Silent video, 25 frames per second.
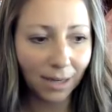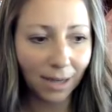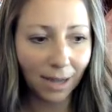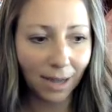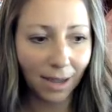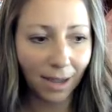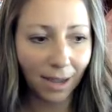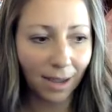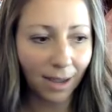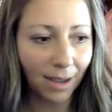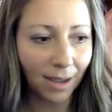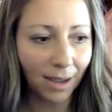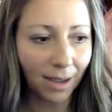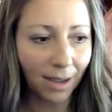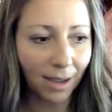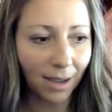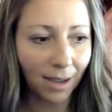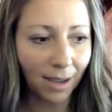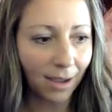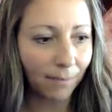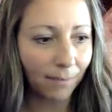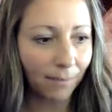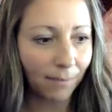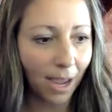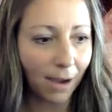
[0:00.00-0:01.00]

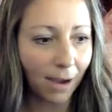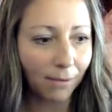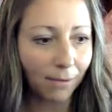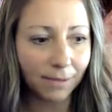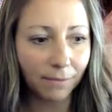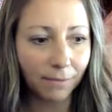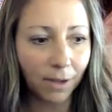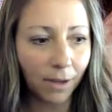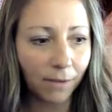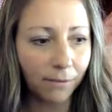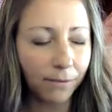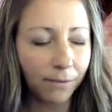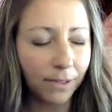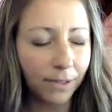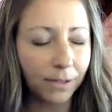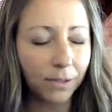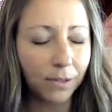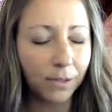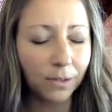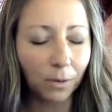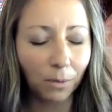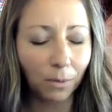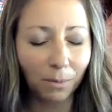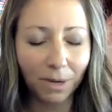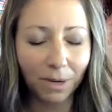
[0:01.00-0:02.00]
I was involved in
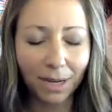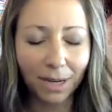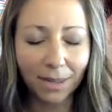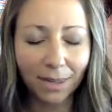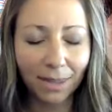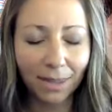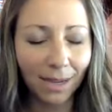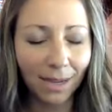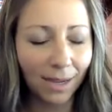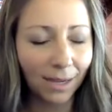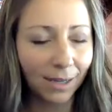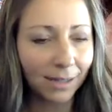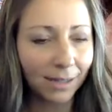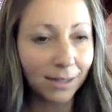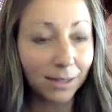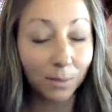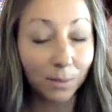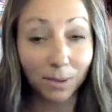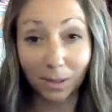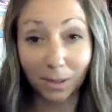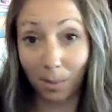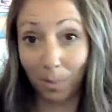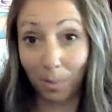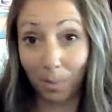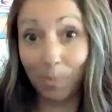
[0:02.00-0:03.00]
so many things,
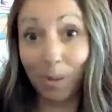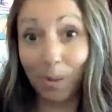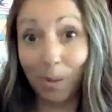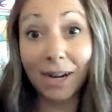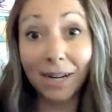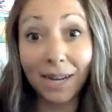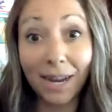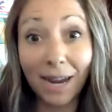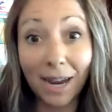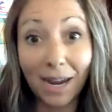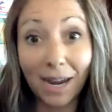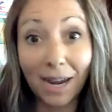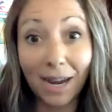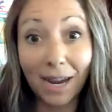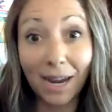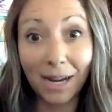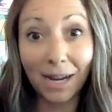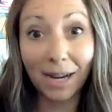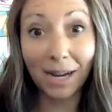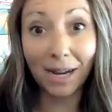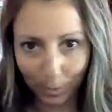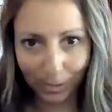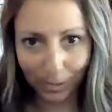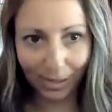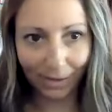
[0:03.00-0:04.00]
was a
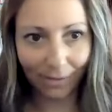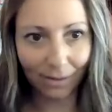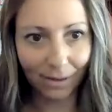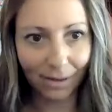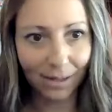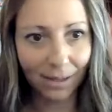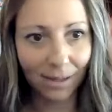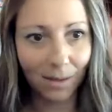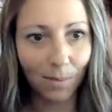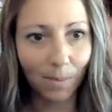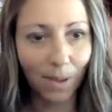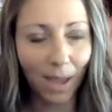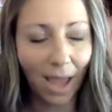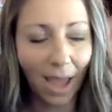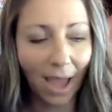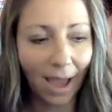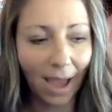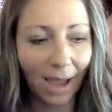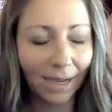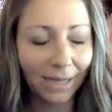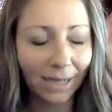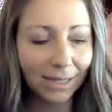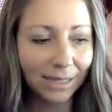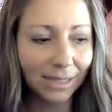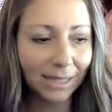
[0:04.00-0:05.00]
podcast host even in the
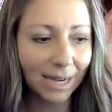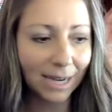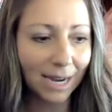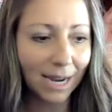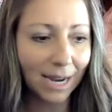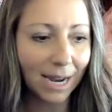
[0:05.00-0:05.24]
past